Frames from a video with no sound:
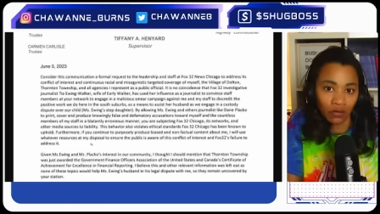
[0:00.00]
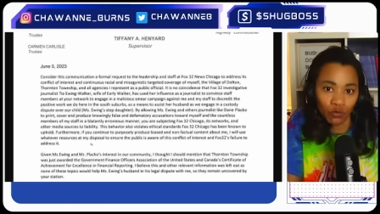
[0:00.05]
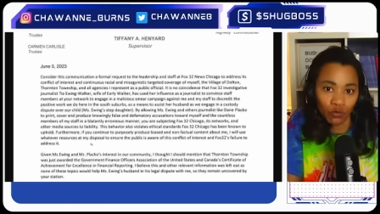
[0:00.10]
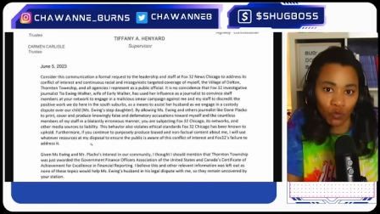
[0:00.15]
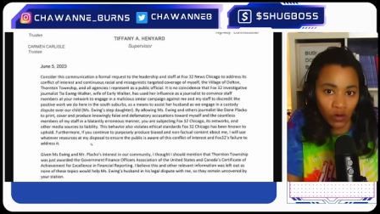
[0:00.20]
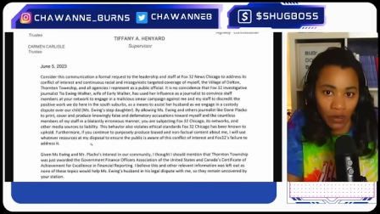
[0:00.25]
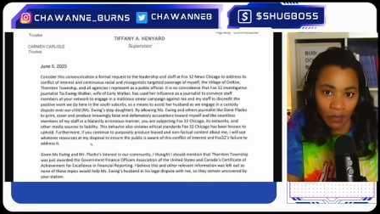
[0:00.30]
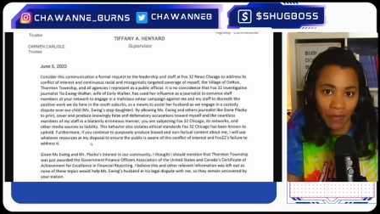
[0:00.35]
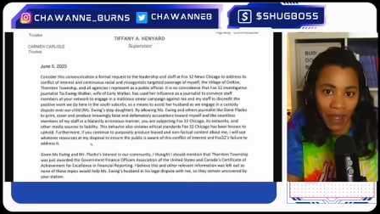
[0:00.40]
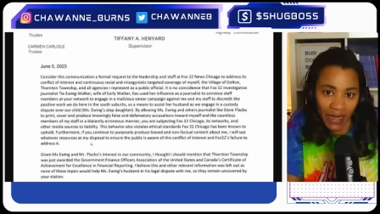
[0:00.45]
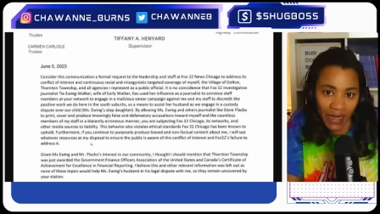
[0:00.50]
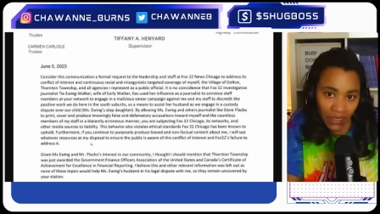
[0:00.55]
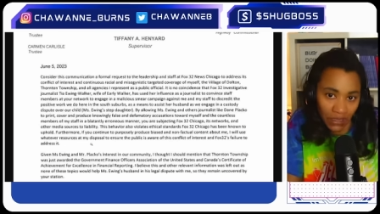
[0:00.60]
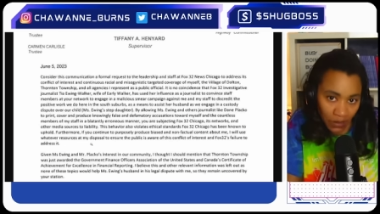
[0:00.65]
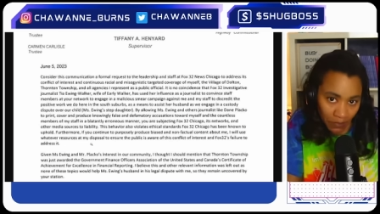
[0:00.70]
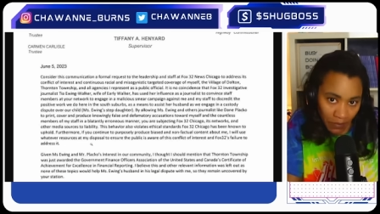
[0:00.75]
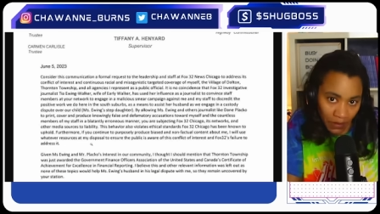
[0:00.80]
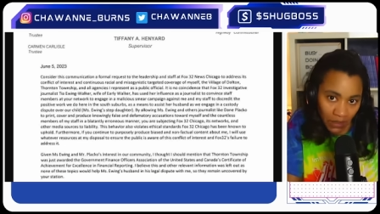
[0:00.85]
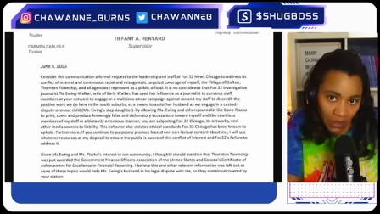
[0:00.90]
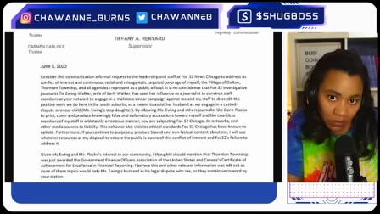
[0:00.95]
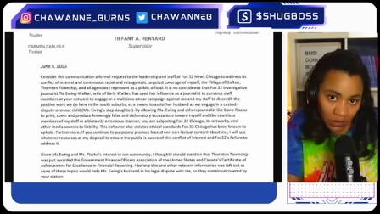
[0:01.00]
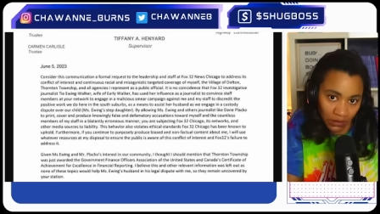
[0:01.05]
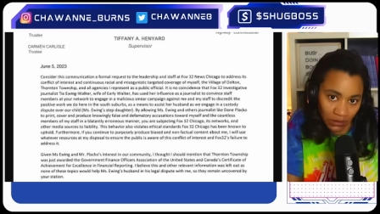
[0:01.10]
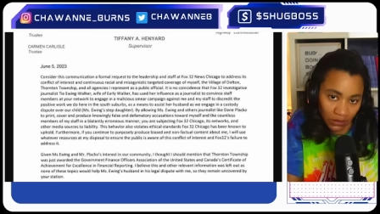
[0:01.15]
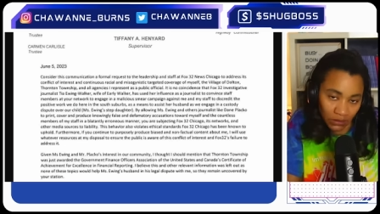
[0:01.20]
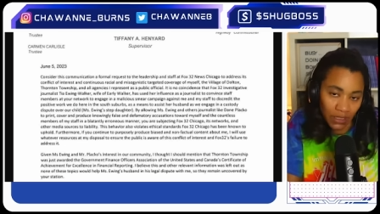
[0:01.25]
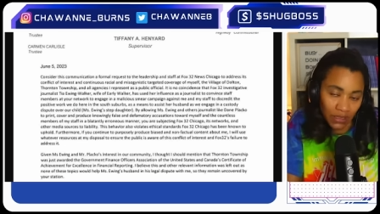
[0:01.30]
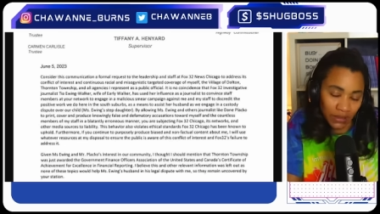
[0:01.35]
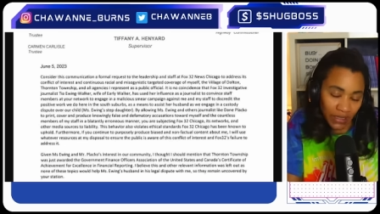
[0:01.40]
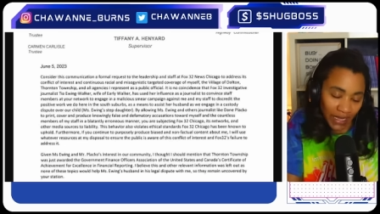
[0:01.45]
we're making it
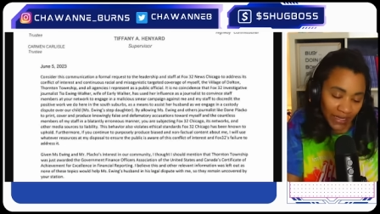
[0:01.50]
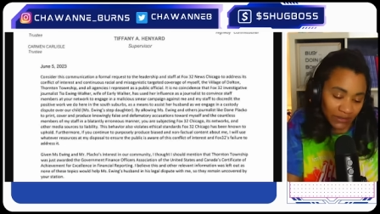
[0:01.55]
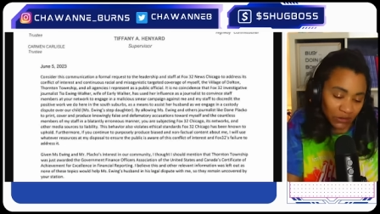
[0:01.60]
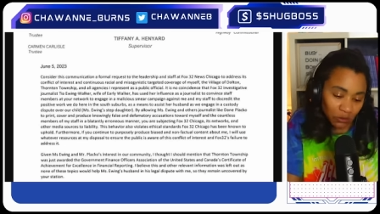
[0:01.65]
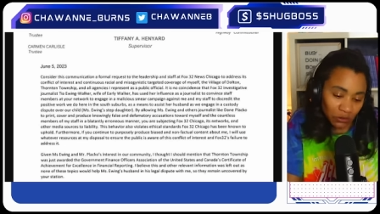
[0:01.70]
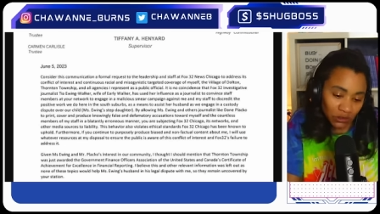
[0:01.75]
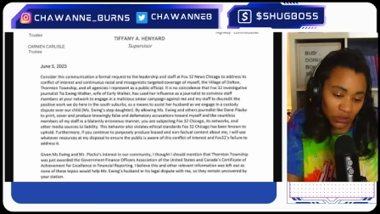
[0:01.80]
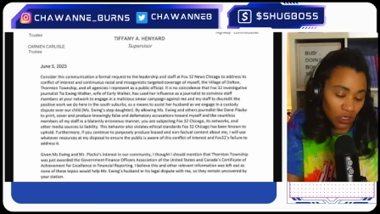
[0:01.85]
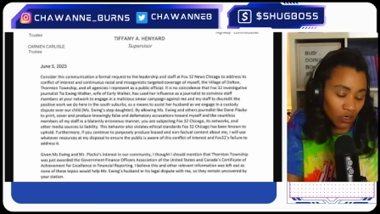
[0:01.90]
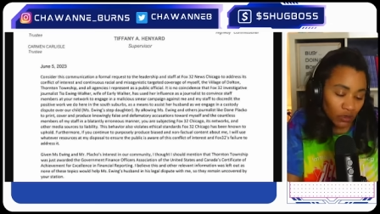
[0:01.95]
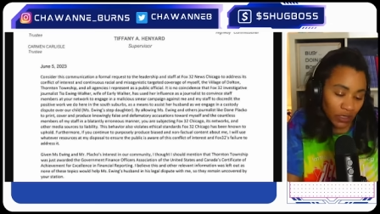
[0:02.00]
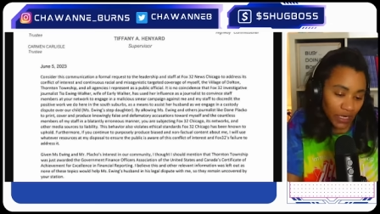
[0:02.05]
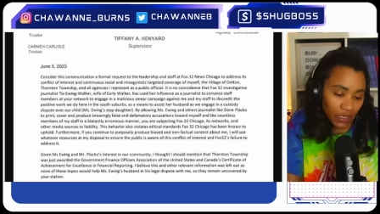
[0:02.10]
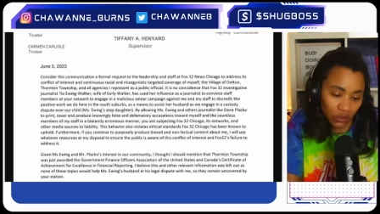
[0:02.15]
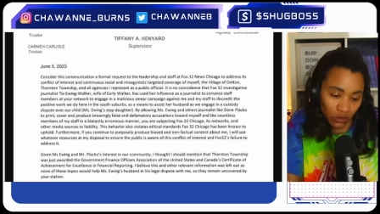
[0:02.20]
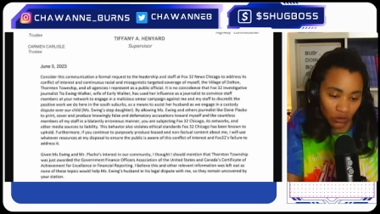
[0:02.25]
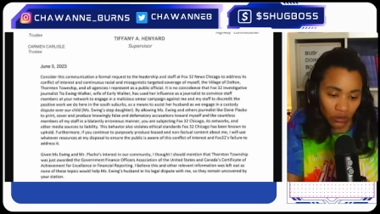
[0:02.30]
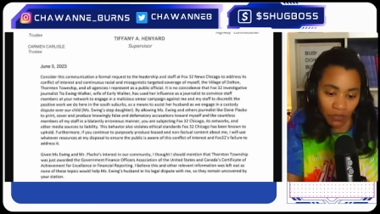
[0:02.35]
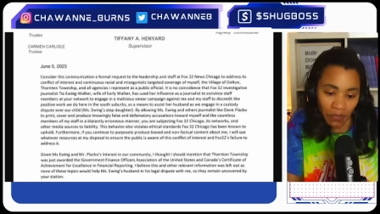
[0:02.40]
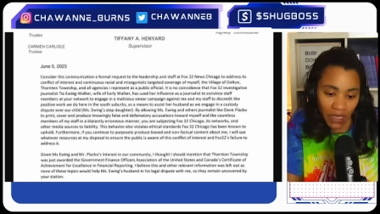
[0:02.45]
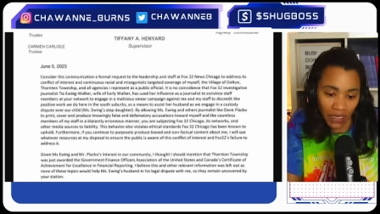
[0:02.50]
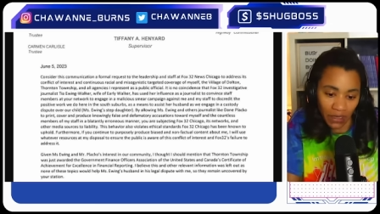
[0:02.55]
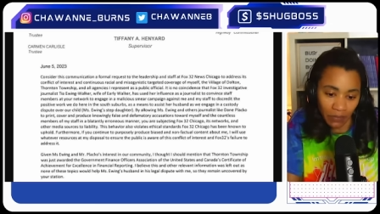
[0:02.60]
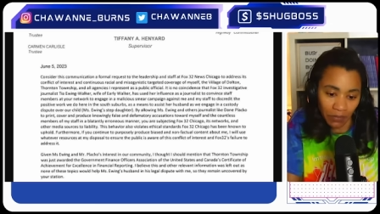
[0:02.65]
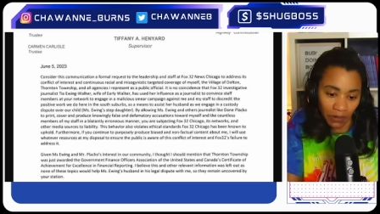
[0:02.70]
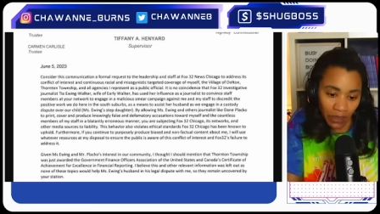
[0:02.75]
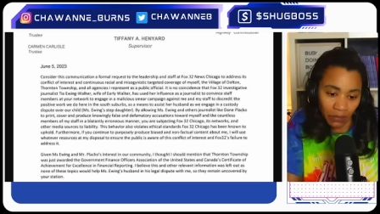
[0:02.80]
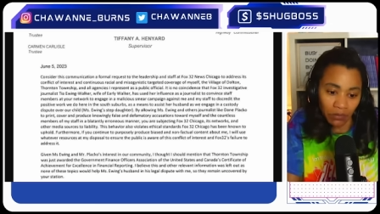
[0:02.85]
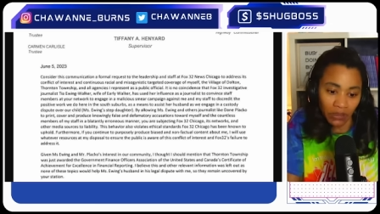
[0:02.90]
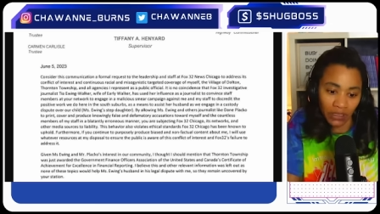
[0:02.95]
public. That's what you can make it
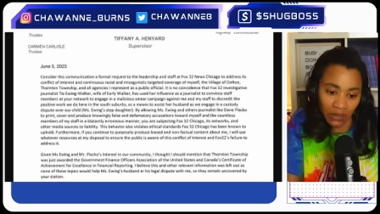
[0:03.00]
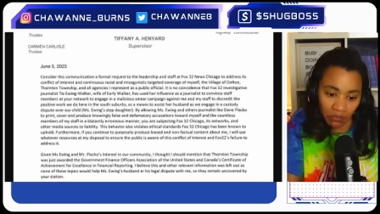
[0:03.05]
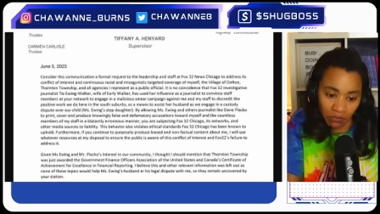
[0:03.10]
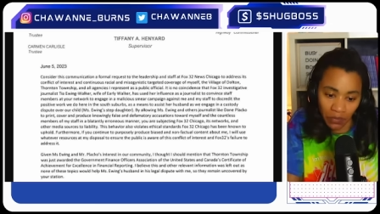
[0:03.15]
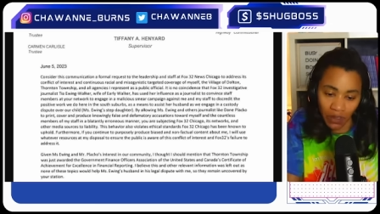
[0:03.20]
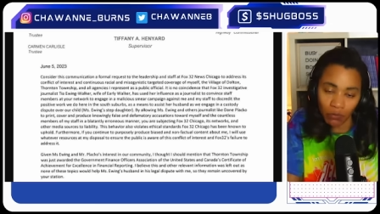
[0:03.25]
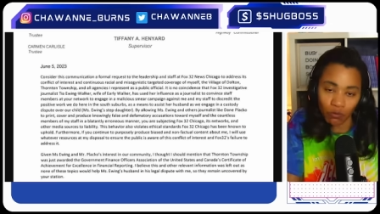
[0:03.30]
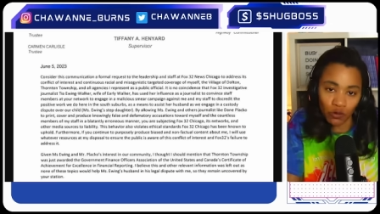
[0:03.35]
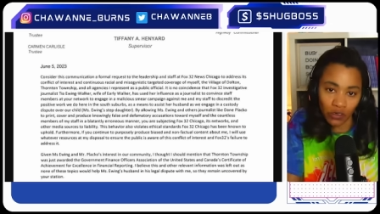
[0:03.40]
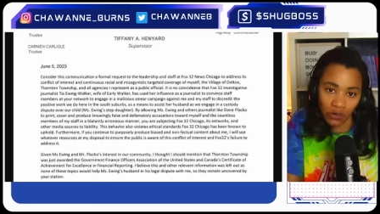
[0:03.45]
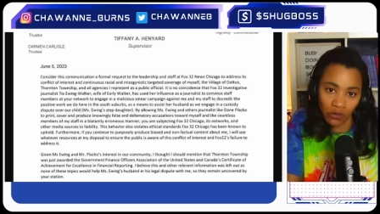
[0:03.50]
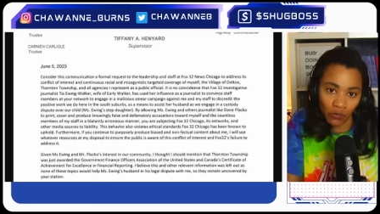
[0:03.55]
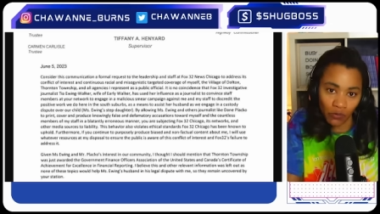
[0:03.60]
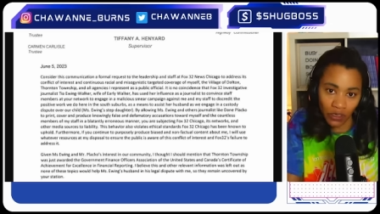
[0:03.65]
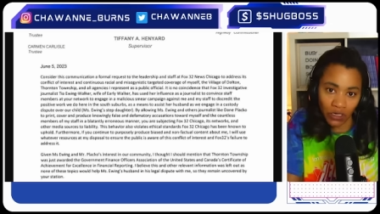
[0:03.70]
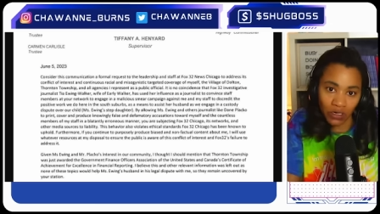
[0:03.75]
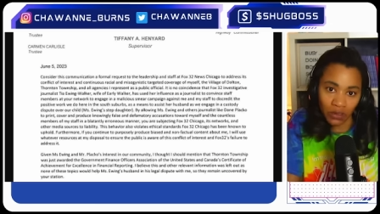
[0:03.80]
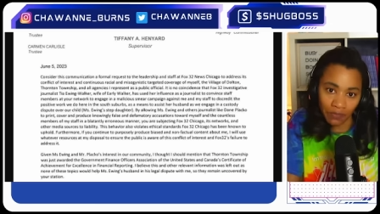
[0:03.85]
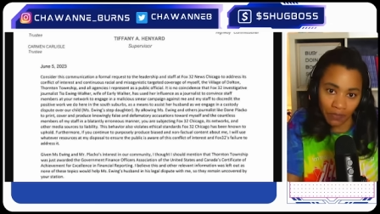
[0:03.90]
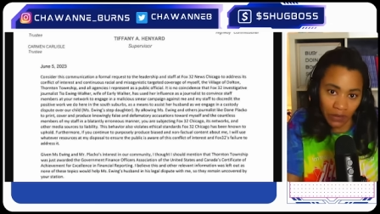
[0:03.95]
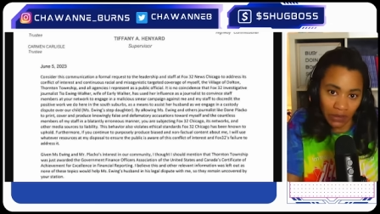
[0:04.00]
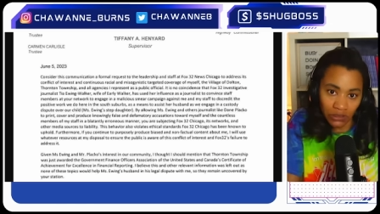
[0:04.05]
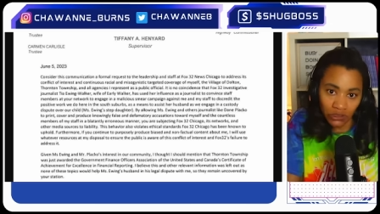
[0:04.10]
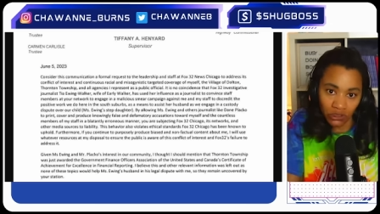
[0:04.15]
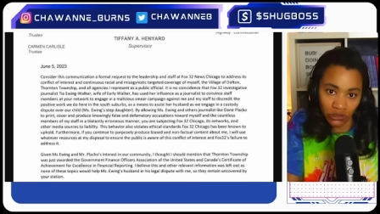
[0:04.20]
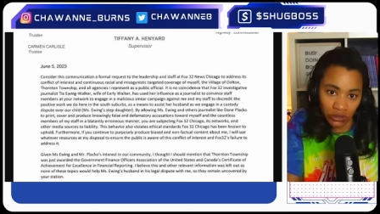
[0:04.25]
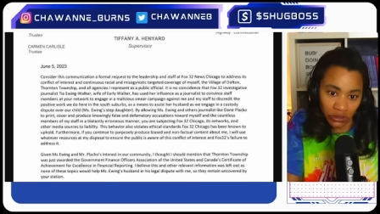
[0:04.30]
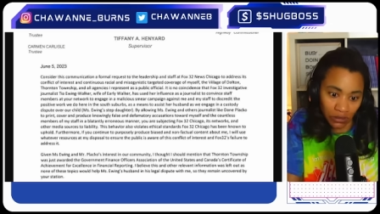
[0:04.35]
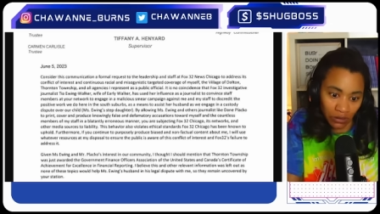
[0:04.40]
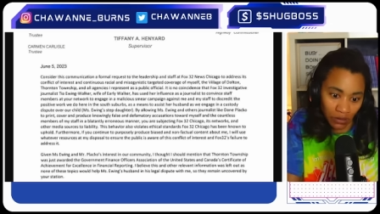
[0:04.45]
public, but we're going to beat
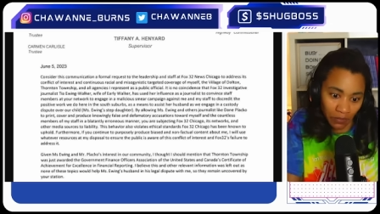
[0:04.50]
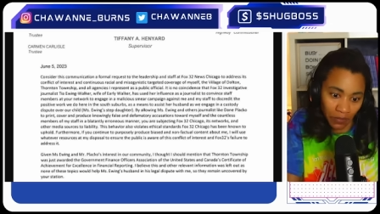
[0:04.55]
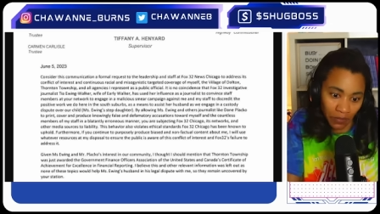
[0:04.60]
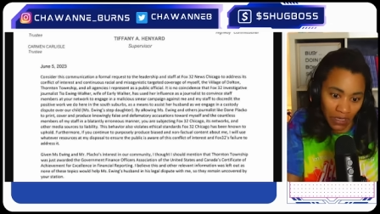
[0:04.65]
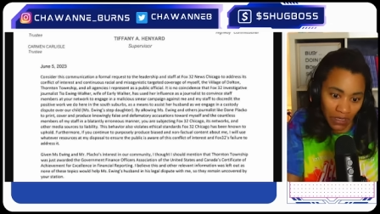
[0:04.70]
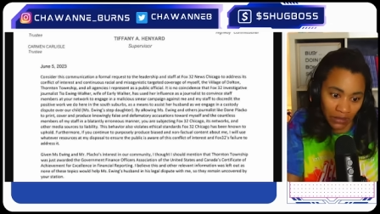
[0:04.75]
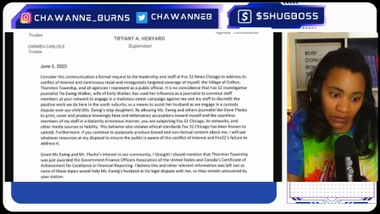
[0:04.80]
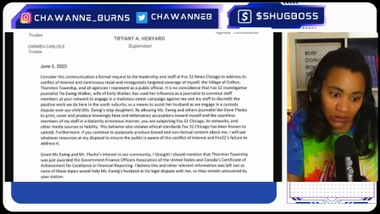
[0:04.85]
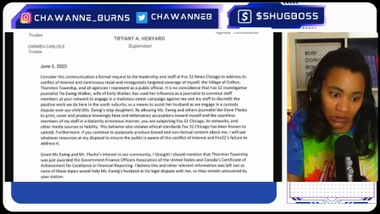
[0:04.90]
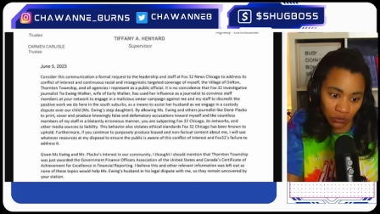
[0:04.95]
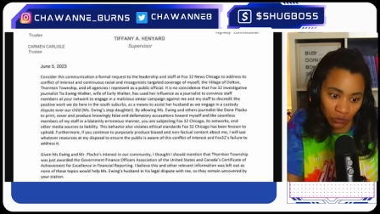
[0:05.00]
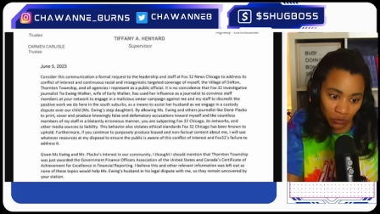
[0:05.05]
you to the punch.